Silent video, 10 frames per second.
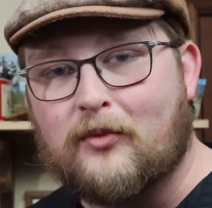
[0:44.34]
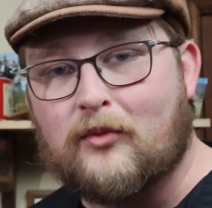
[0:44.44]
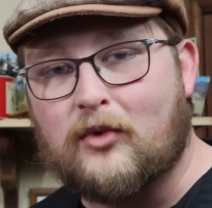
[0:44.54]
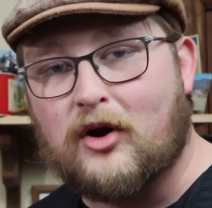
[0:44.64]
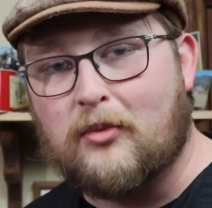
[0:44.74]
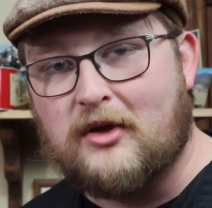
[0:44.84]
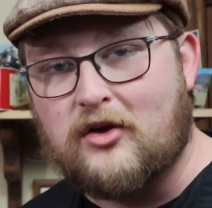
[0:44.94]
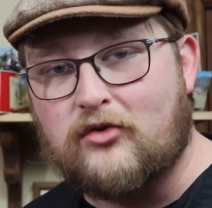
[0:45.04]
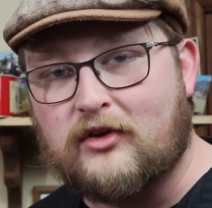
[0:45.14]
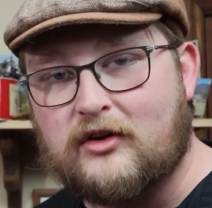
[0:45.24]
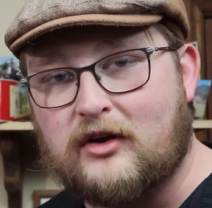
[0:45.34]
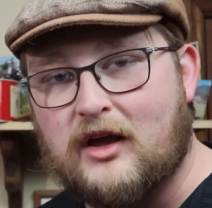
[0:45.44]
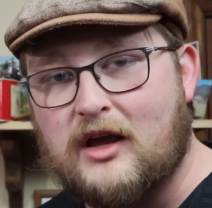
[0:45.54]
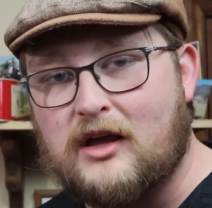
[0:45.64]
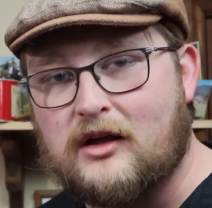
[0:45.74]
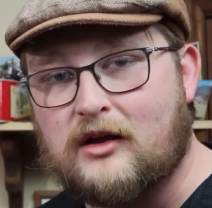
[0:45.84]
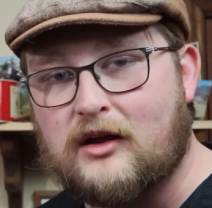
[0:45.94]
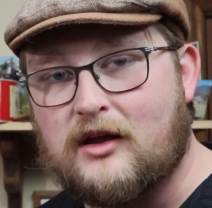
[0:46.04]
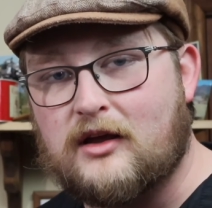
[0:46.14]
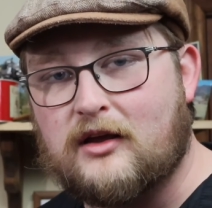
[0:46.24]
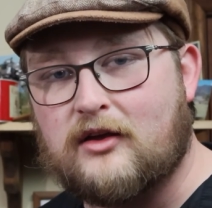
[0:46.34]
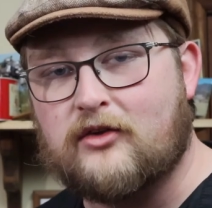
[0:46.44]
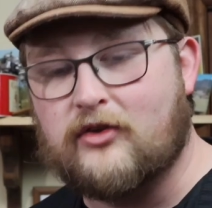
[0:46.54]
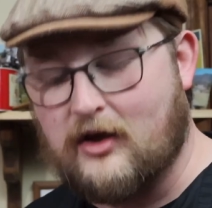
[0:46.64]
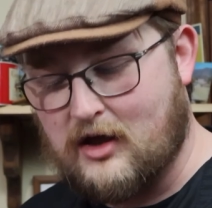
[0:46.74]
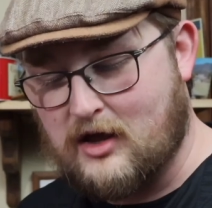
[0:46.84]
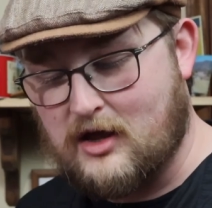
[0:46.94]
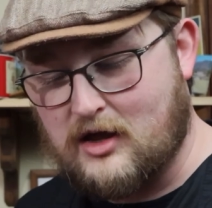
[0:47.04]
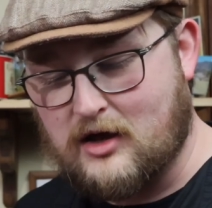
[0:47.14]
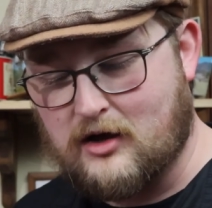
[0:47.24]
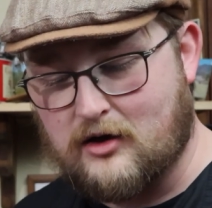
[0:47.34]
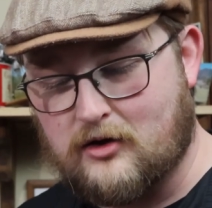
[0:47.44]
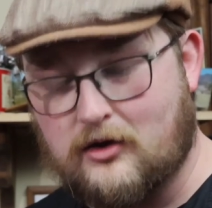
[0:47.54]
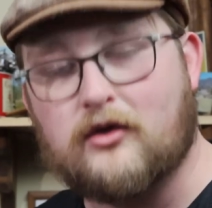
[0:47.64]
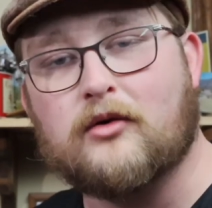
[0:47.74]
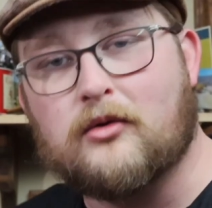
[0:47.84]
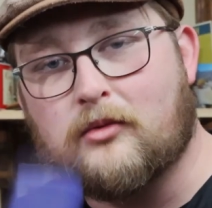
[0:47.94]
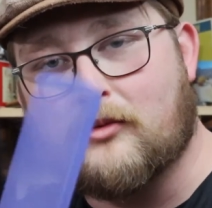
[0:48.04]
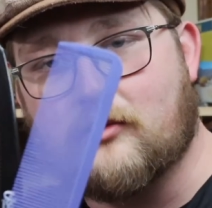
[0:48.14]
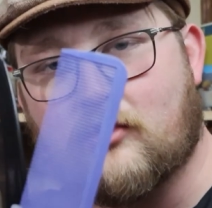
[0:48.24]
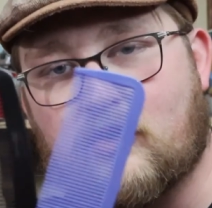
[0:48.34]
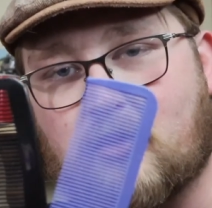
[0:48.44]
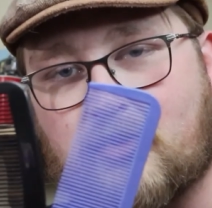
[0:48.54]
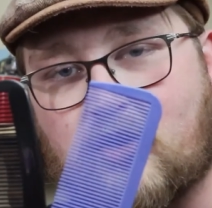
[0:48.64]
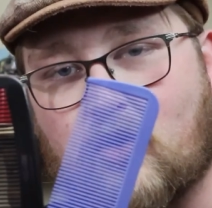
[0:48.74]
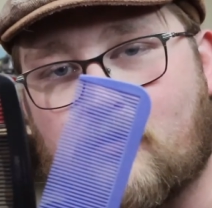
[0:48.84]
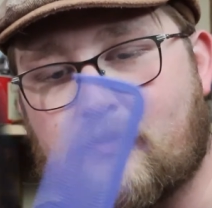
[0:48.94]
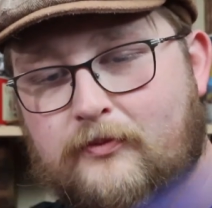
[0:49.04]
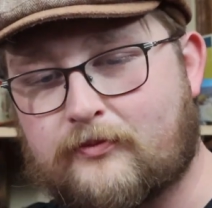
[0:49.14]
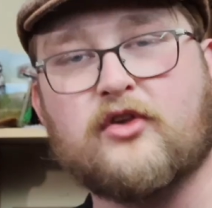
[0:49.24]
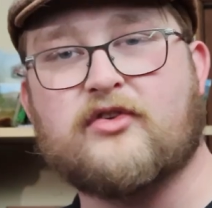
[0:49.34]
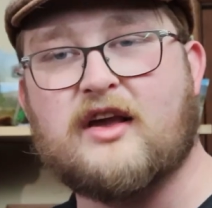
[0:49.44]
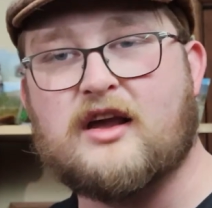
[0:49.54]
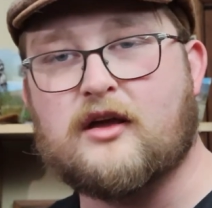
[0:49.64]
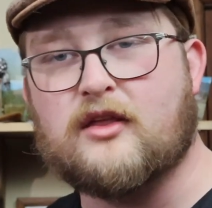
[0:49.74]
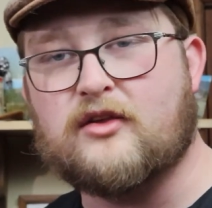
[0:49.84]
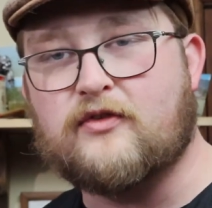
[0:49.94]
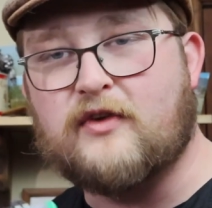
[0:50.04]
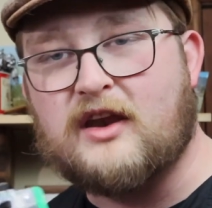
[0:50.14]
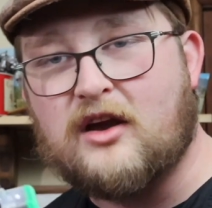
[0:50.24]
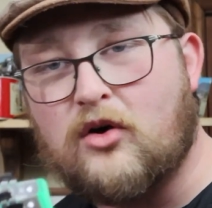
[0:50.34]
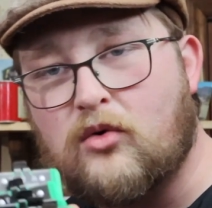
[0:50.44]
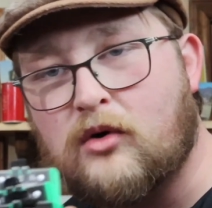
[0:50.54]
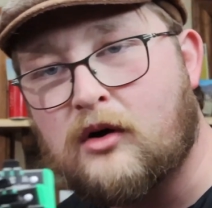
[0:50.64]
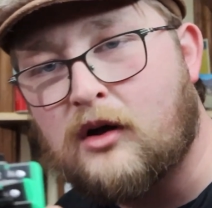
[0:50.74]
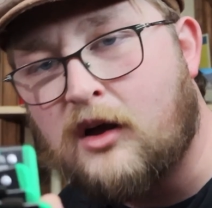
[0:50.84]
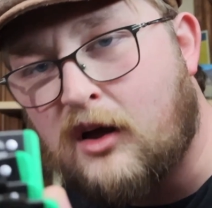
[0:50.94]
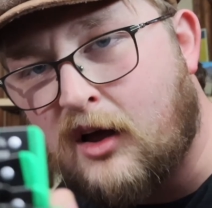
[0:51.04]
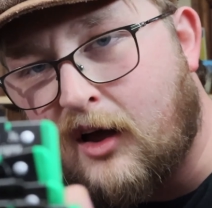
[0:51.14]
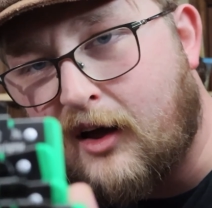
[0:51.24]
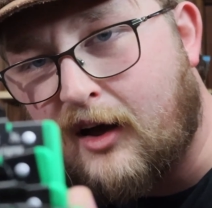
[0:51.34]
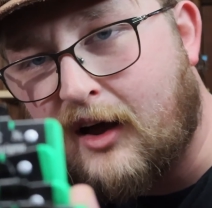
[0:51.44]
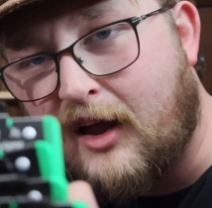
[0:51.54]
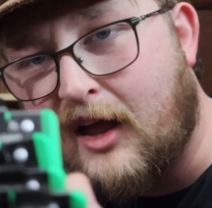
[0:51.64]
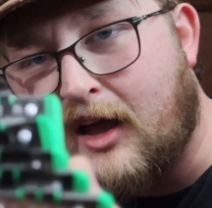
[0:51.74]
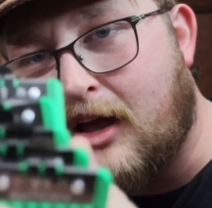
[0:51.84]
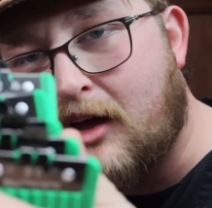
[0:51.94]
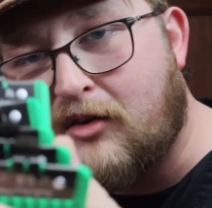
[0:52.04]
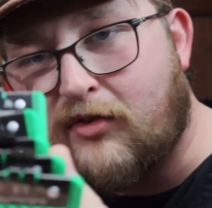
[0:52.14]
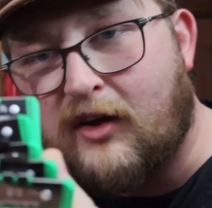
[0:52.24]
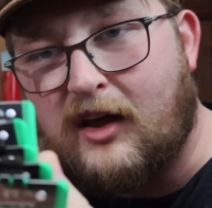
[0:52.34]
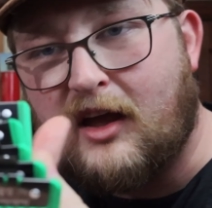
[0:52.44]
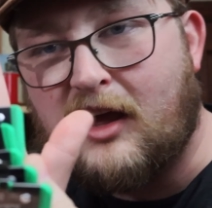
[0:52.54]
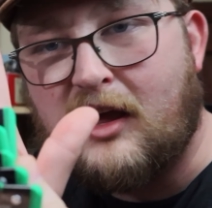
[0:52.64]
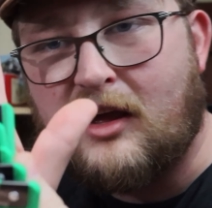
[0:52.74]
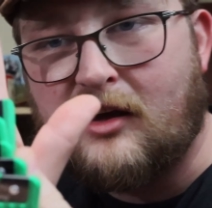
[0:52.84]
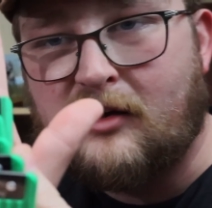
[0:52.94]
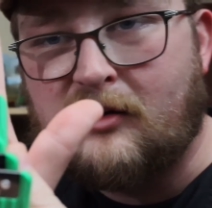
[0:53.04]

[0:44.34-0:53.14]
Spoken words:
What I'll be using today is a clipper comb. For the sake of this video, I have a